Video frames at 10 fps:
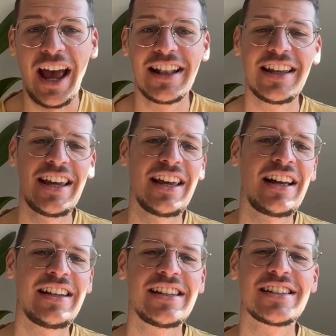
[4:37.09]
And
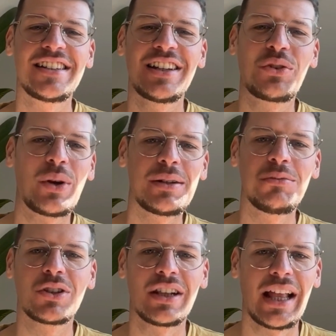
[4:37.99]
AI is an
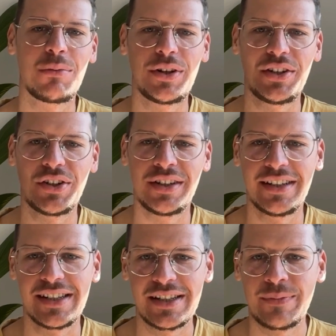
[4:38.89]
incredible collaborator in
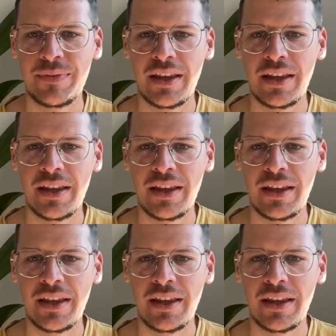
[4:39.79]
this